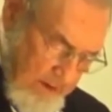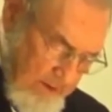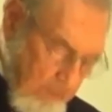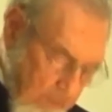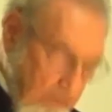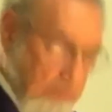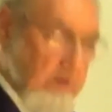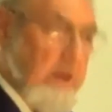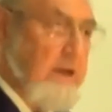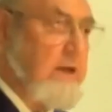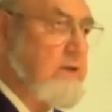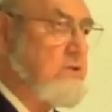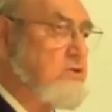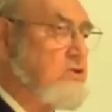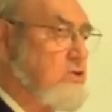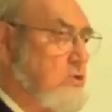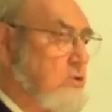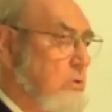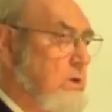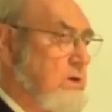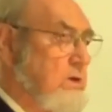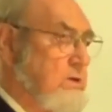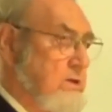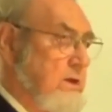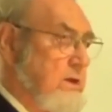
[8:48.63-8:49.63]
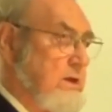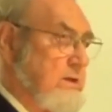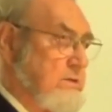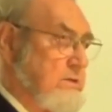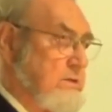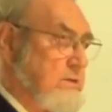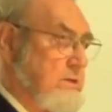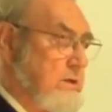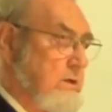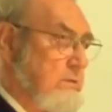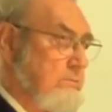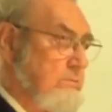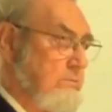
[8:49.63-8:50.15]
means do
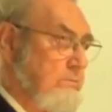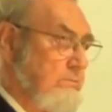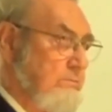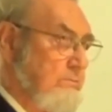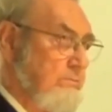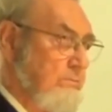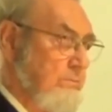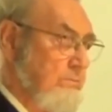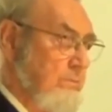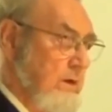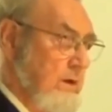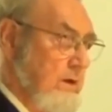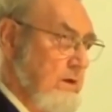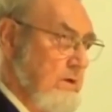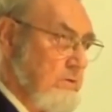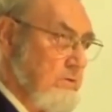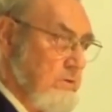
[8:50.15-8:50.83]
exist to